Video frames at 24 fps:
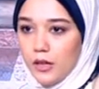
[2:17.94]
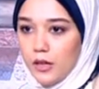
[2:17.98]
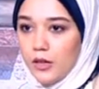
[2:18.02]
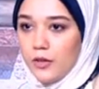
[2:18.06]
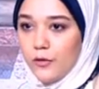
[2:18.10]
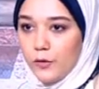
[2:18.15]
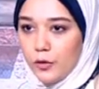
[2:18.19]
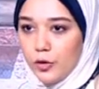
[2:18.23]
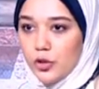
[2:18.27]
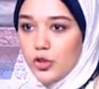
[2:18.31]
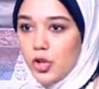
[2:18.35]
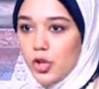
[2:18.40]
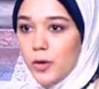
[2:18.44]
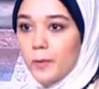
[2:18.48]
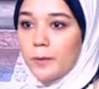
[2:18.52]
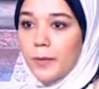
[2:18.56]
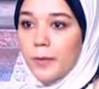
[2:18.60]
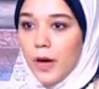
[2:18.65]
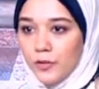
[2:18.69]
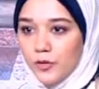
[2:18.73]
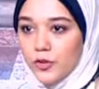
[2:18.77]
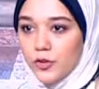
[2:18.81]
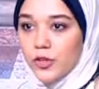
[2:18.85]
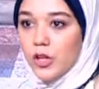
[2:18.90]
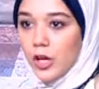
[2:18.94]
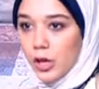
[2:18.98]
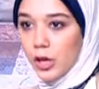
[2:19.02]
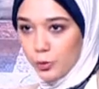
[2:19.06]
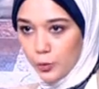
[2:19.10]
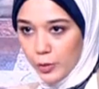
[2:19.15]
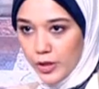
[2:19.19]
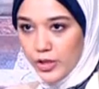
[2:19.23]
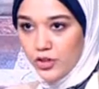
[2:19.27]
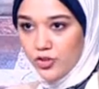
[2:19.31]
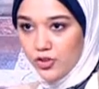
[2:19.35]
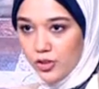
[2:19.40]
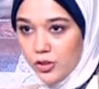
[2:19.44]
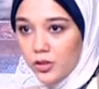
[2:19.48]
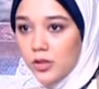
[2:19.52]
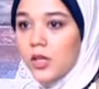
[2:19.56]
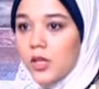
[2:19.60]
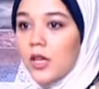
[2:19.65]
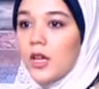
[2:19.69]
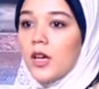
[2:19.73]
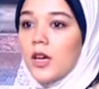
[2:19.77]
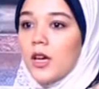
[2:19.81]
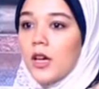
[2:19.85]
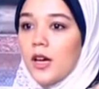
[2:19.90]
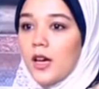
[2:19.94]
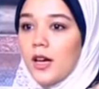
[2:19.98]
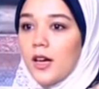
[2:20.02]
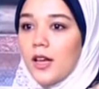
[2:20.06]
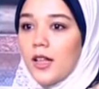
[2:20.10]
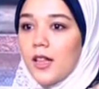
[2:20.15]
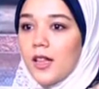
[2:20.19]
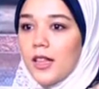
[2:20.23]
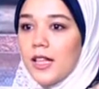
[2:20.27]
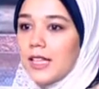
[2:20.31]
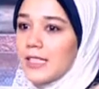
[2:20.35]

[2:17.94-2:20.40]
for job after graduation. And